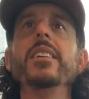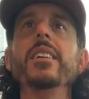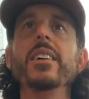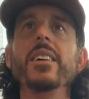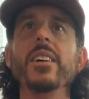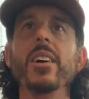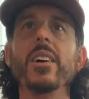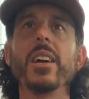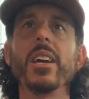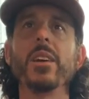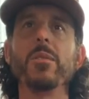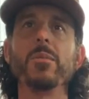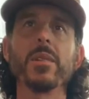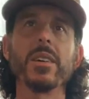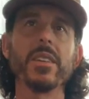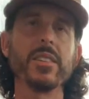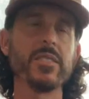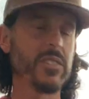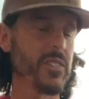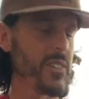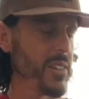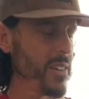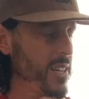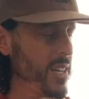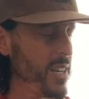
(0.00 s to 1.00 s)
Okay, we're going to
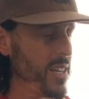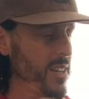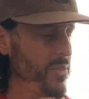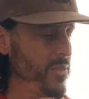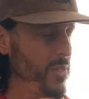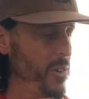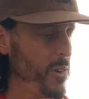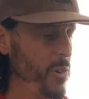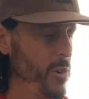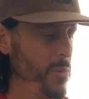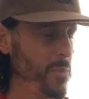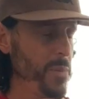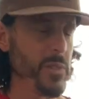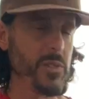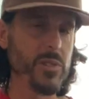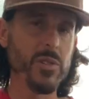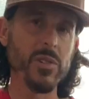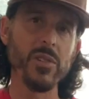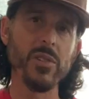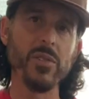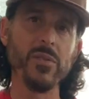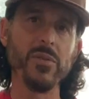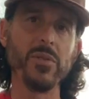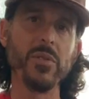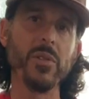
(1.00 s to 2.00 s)
start off open
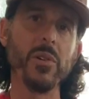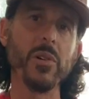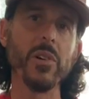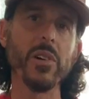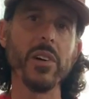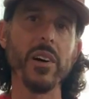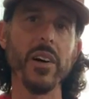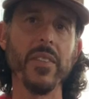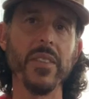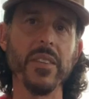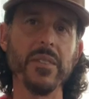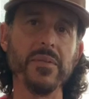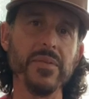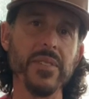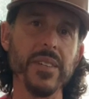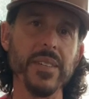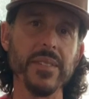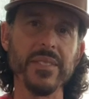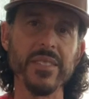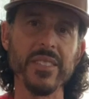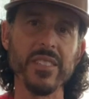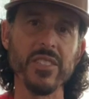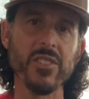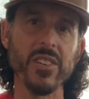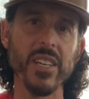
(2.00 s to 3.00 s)
2, 4 on the 5th
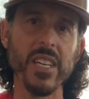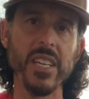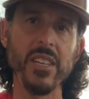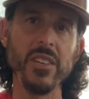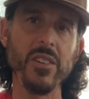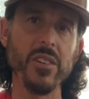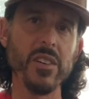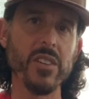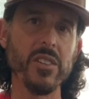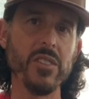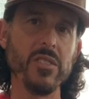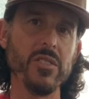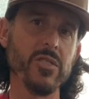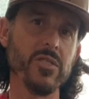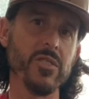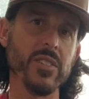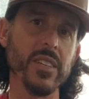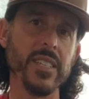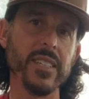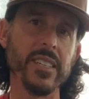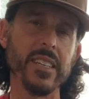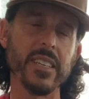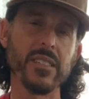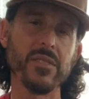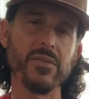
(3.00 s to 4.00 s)
string. You could use your
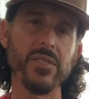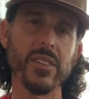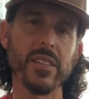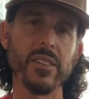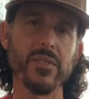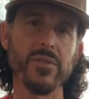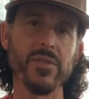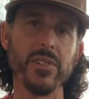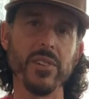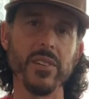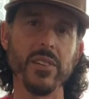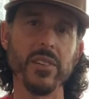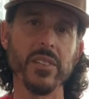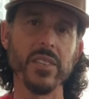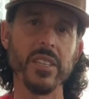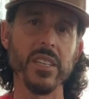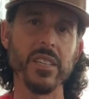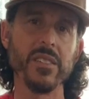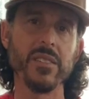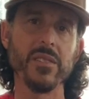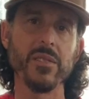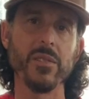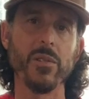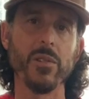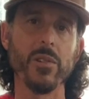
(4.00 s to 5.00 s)
index finger for all
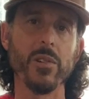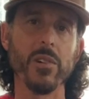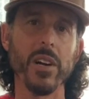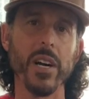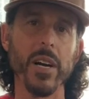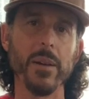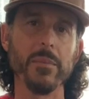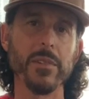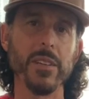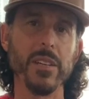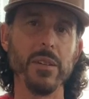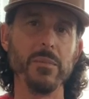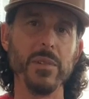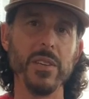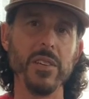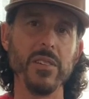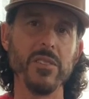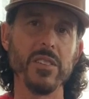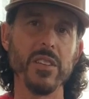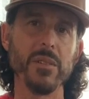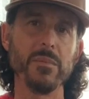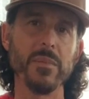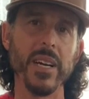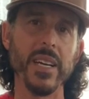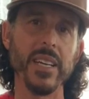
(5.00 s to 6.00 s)
these, or I'm going to be
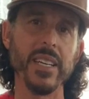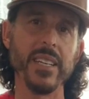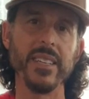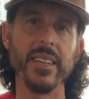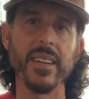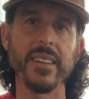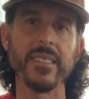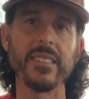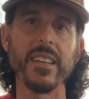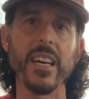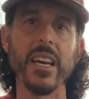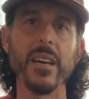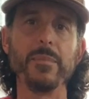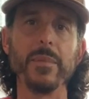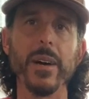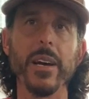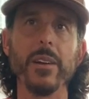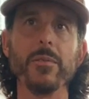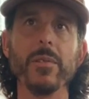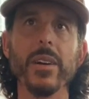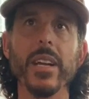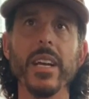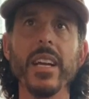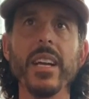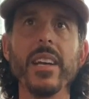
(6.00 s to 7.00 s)
using my index and my
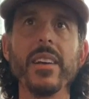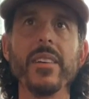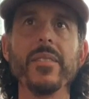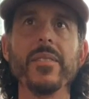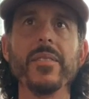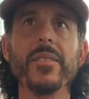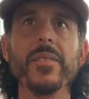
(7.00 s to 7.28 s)
ring